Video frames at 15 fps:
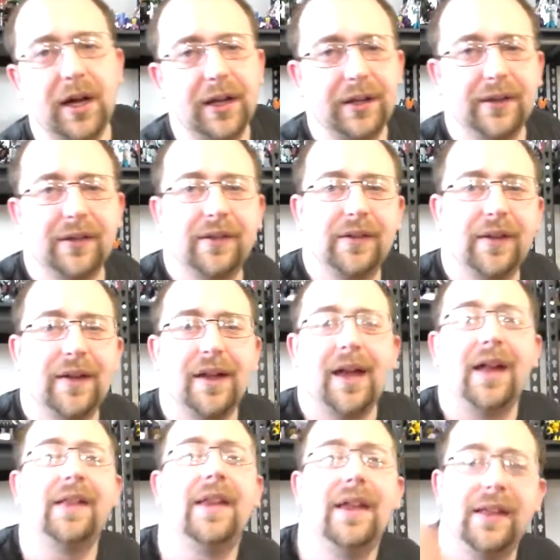guns,
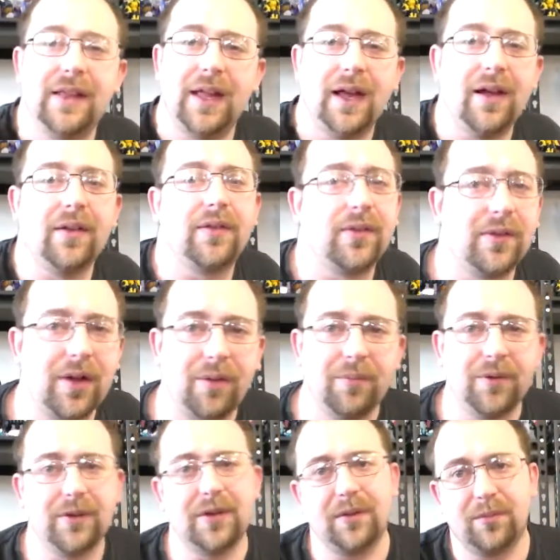and then they also
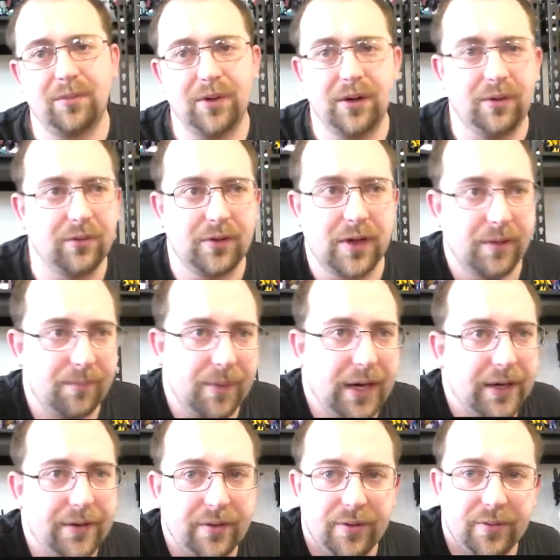come with the weird
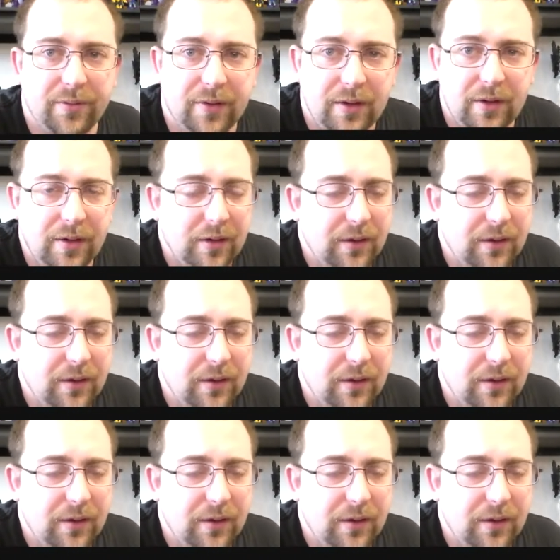combiner